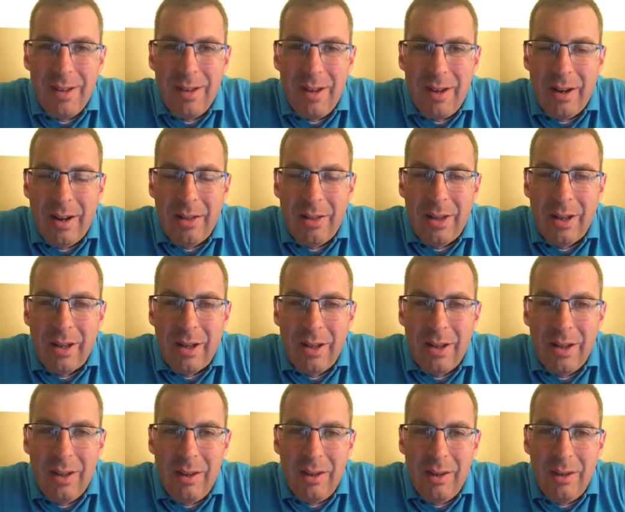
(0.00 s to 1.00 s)
and I think
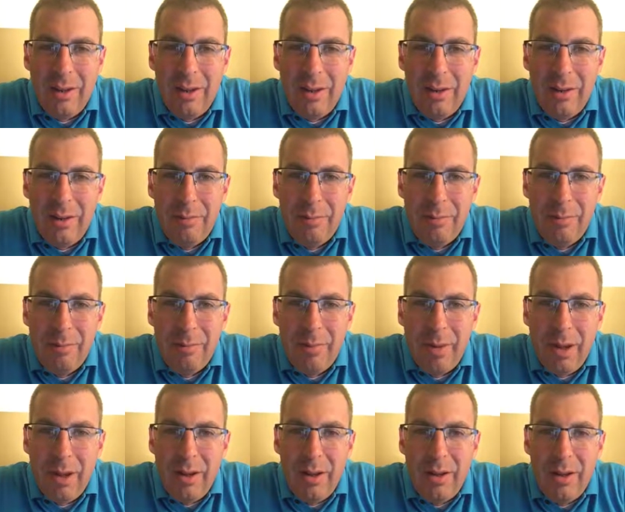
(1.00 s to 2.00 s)

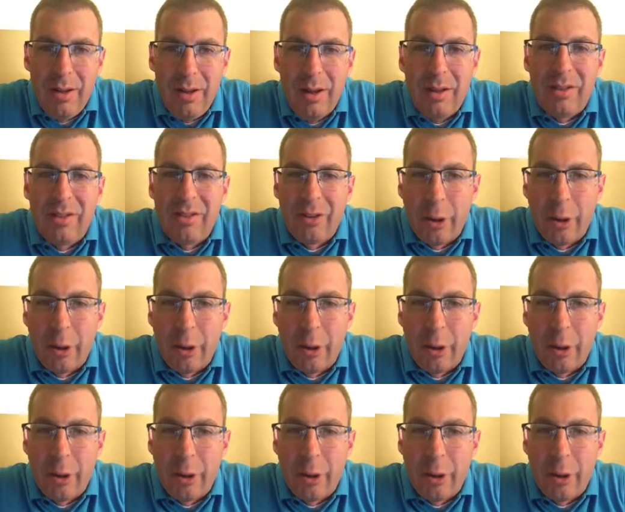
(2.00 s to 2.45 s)
it